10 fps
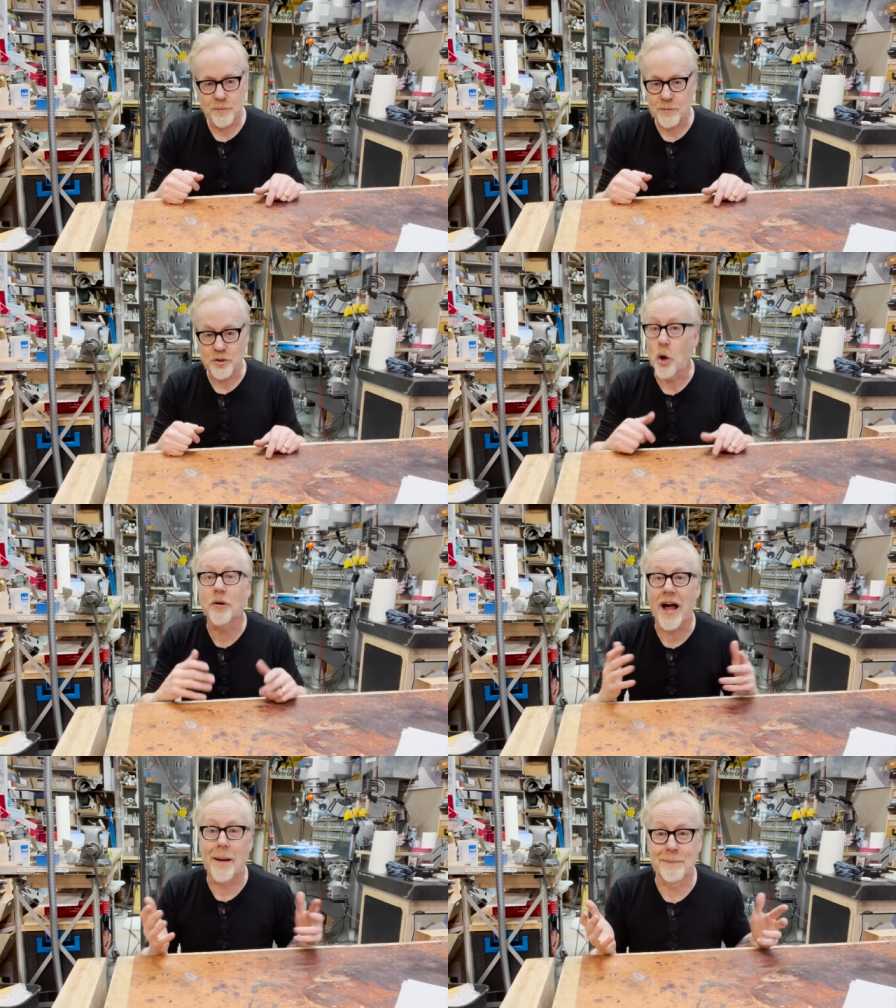the
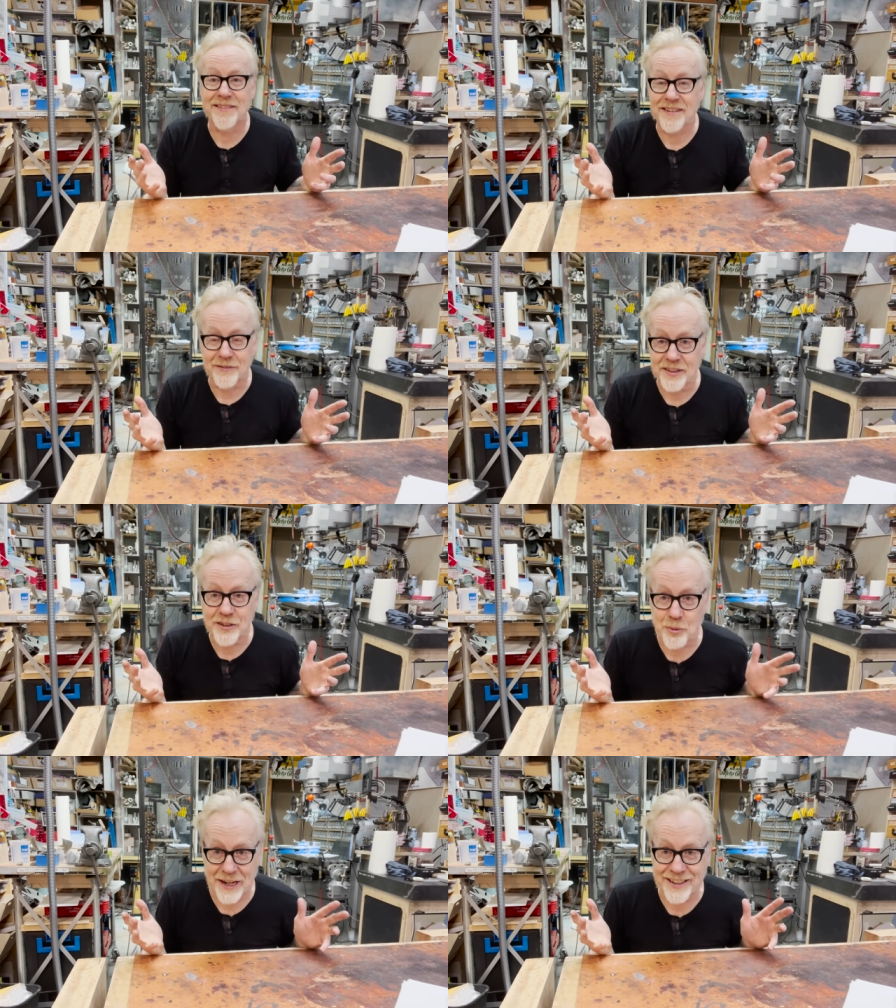total opposite of an
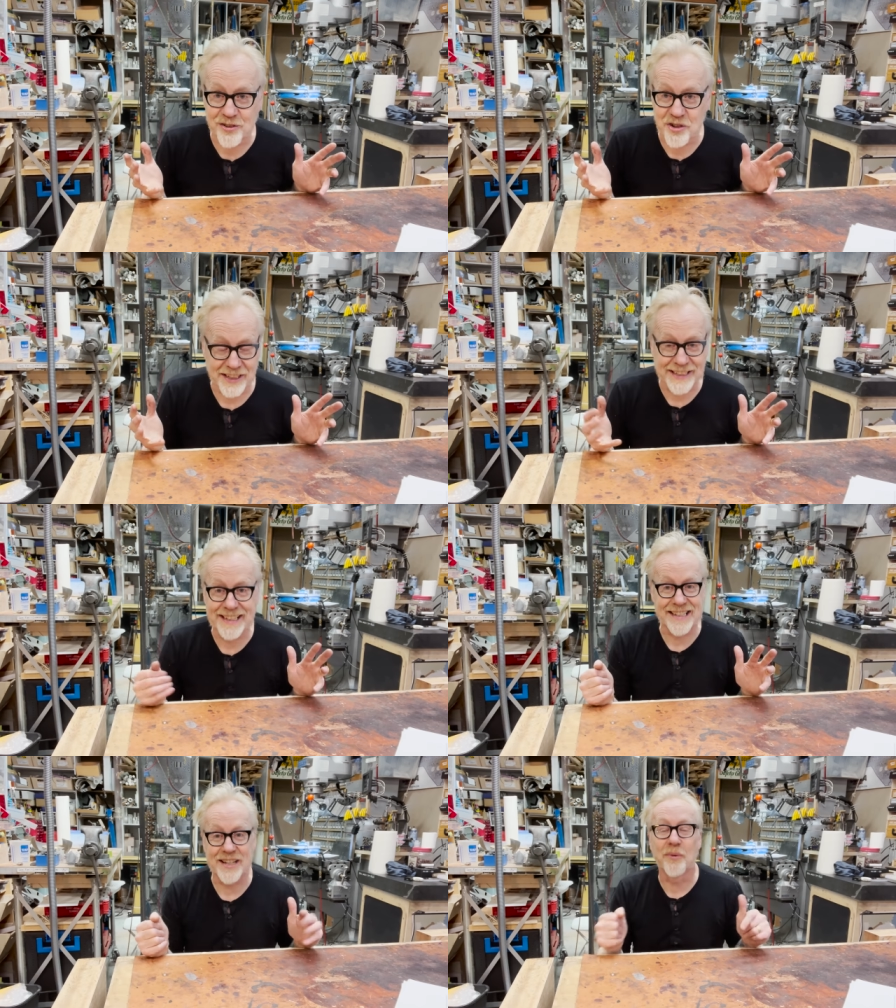adrenaline junkie.
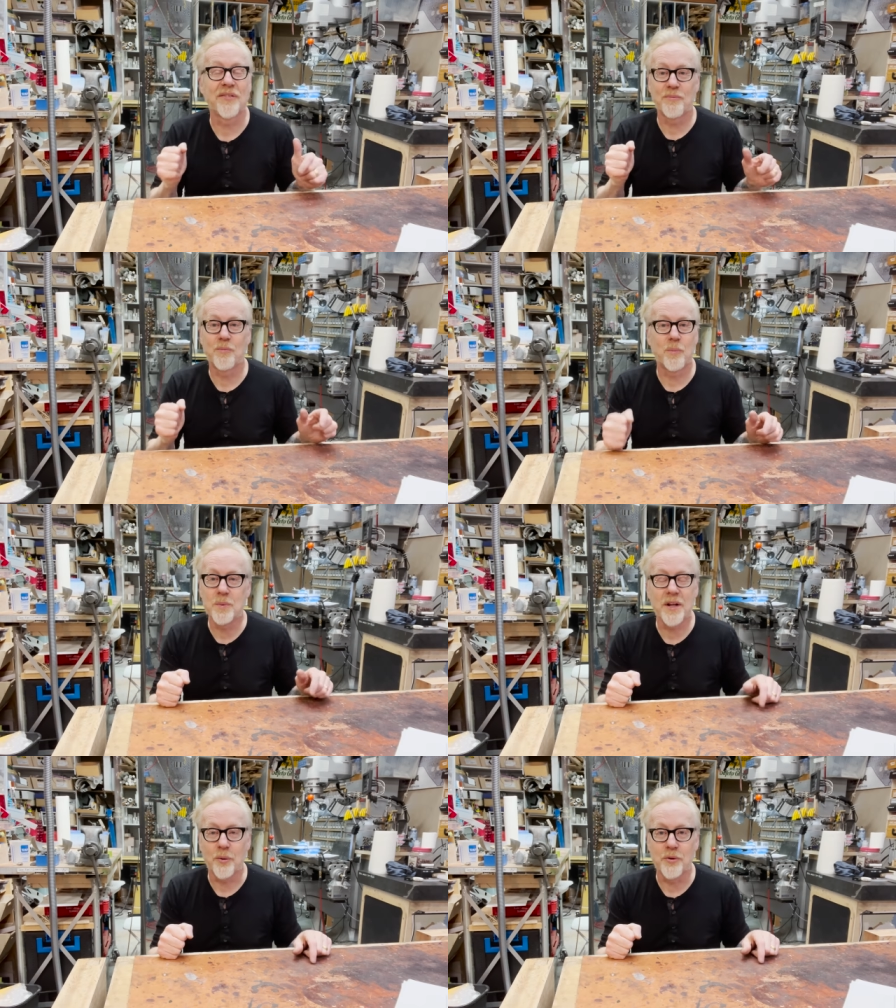Like there was,
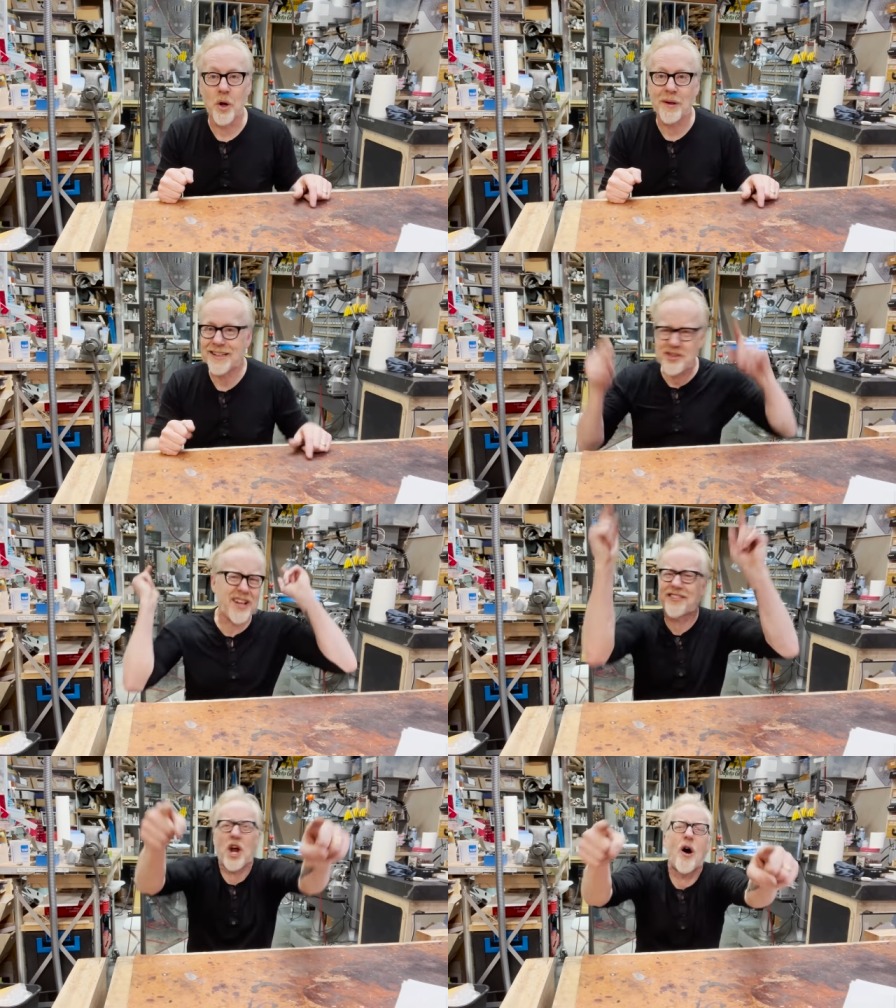you know, no like,
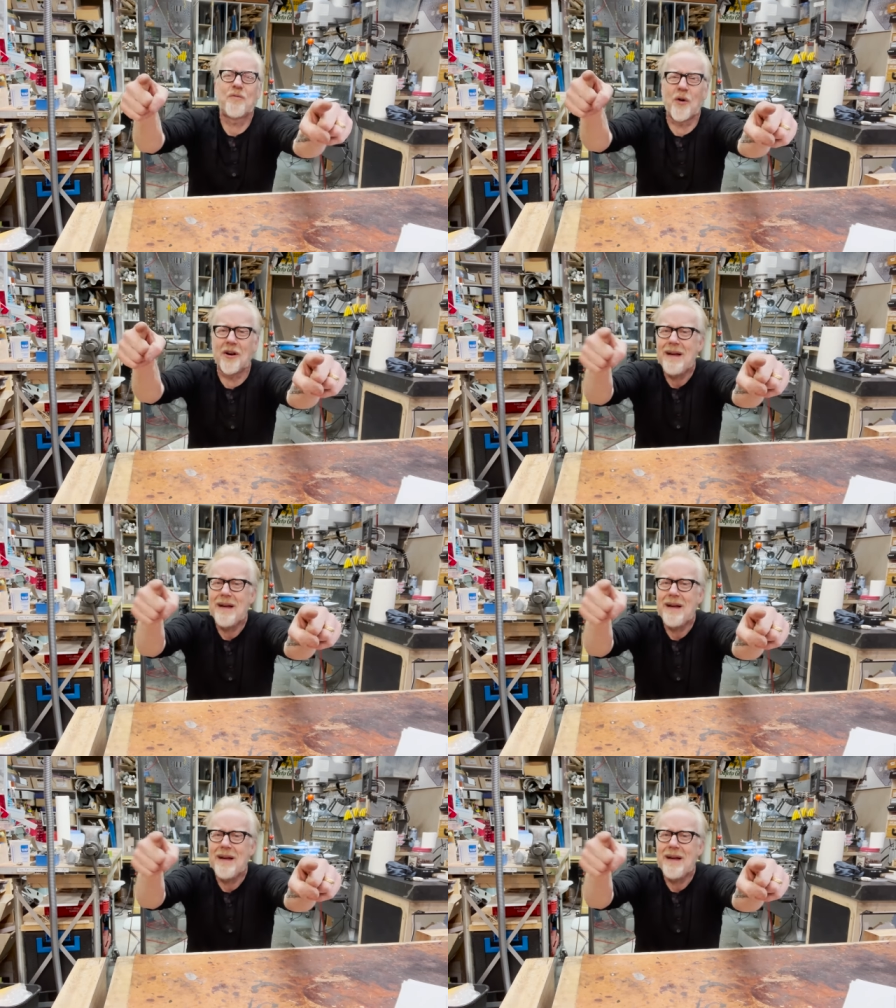just go for it,